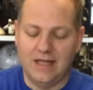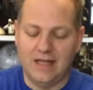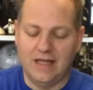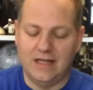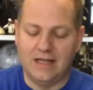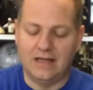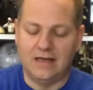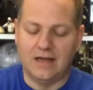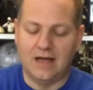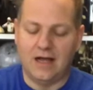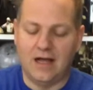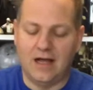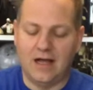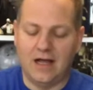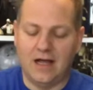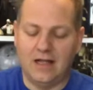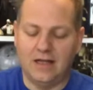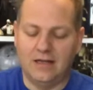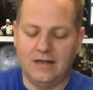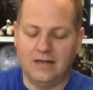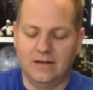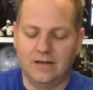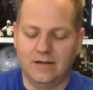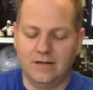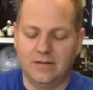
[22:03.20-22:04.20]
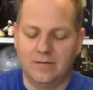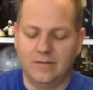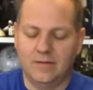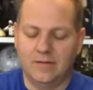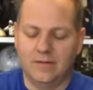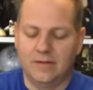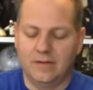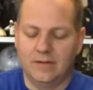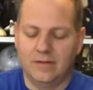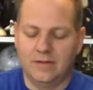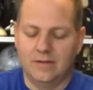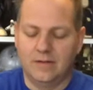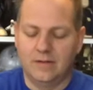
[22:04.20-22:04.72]
and Han,
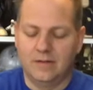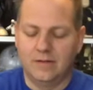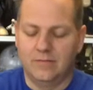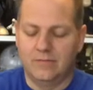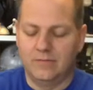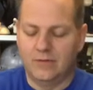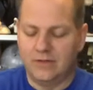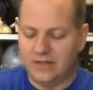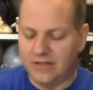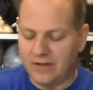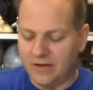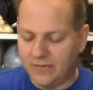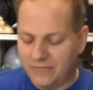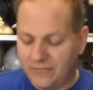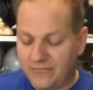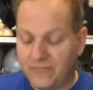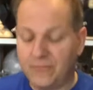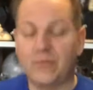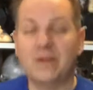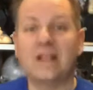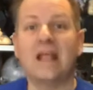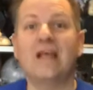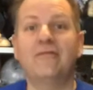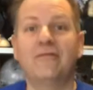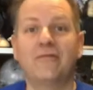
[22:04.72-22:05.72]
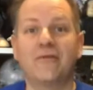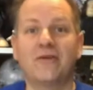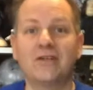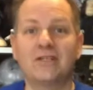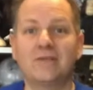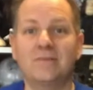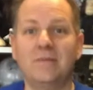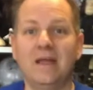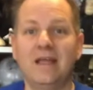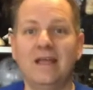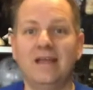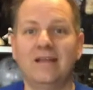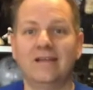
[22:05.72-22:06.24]
when they first
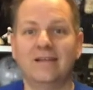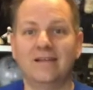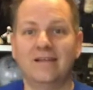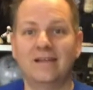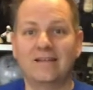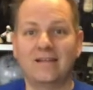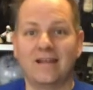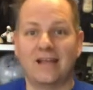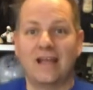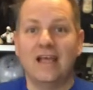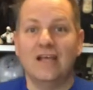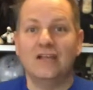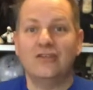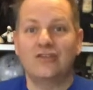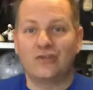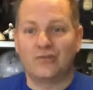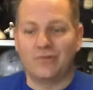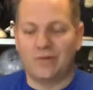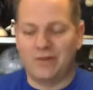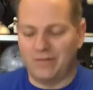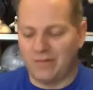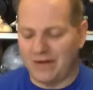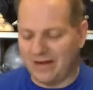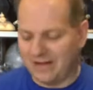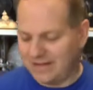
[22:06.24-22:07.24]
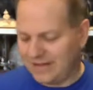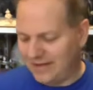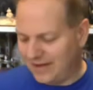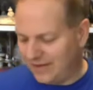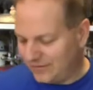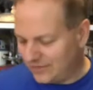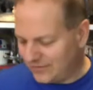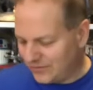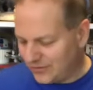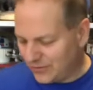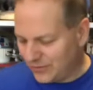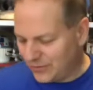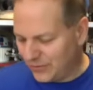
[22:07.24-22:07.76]
meet, it's like history right there.
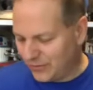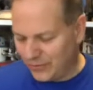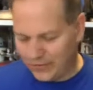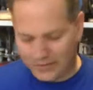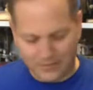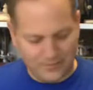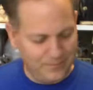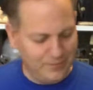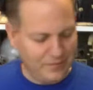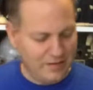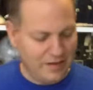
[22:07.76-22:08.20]
So cool.